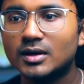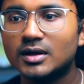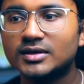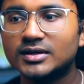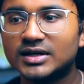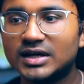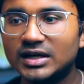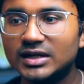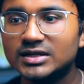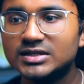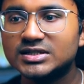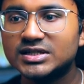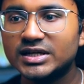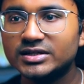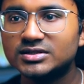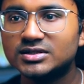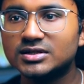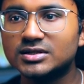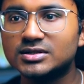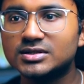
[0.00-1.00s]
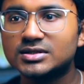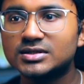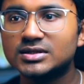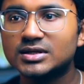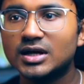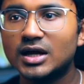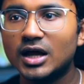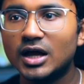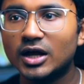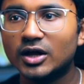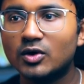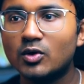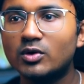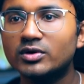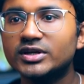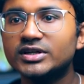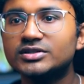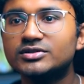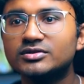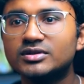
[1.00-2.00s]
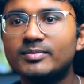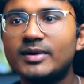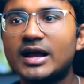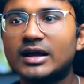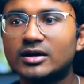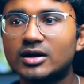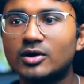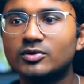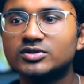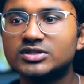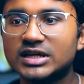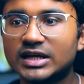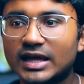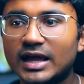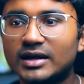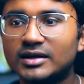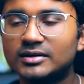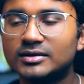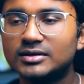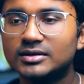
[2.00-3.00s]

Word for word: And the color changes according to the background again.